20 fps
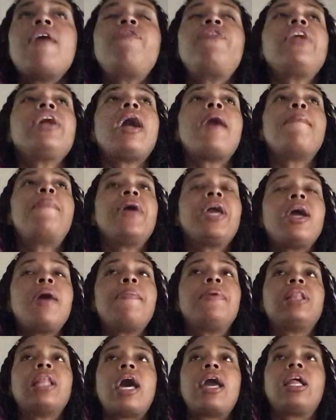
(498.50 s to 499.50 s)
I feel like I'm picking
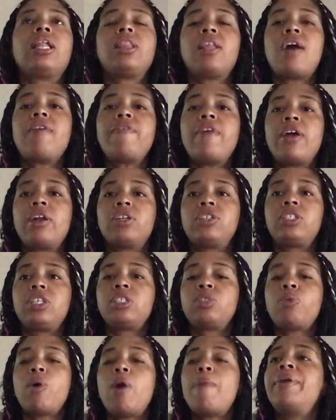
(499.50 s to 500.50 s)
up a lot of love energy
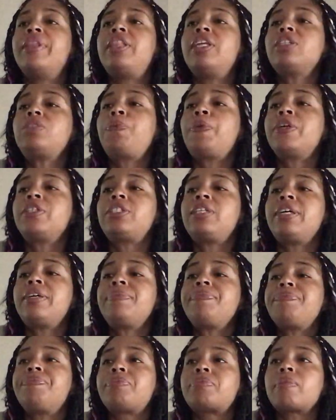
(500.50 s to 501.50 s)
as well. But this
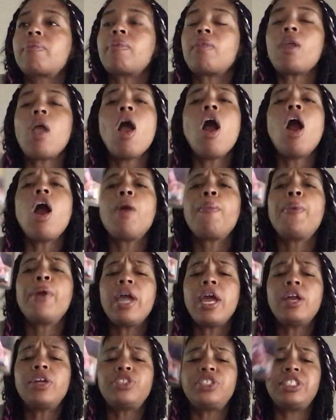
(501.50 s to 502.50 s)
person,
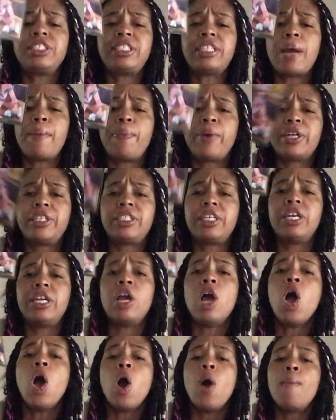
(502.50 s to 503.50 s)
heartbreak energy,
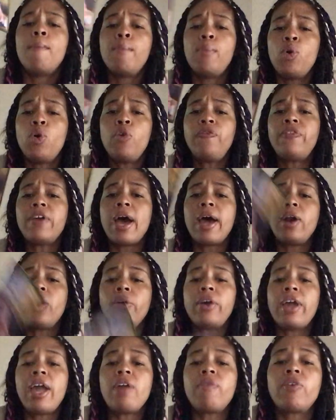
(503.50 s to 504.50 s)
separation. Moved on,
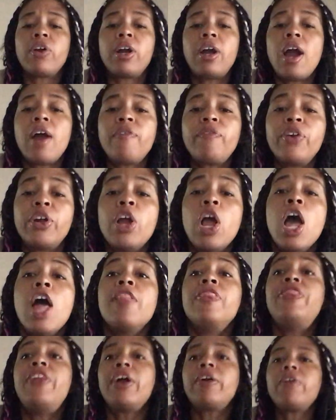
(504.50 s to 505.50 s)
okay, recovery.
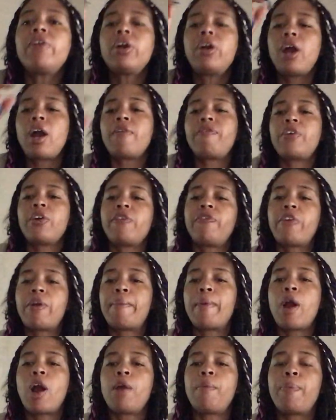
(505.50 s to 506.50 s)
They're recovering
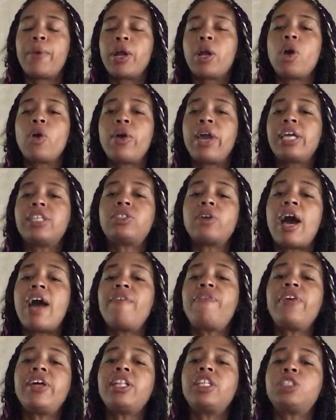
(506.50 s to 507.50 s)
from heartbreak, okay? So I
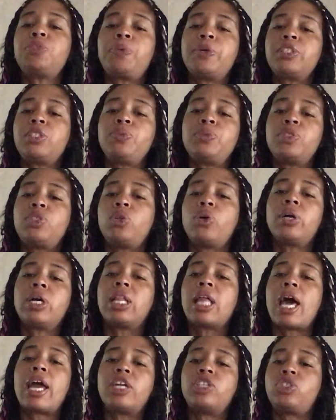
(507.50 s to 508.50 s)
feel like this person was doing a
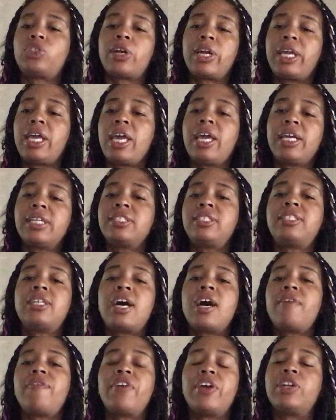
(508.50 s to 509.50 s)
lot of drinking and
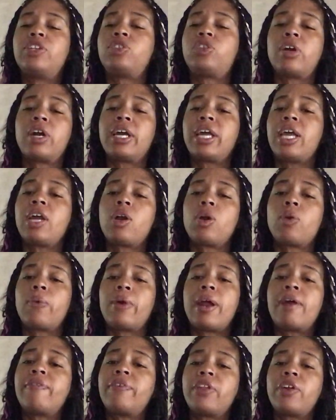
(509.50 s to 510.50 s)
stuff and drugging or
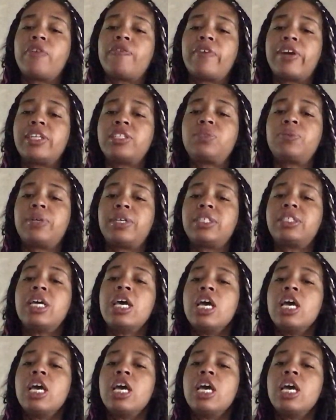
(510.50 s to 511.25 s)
whatever their vice was.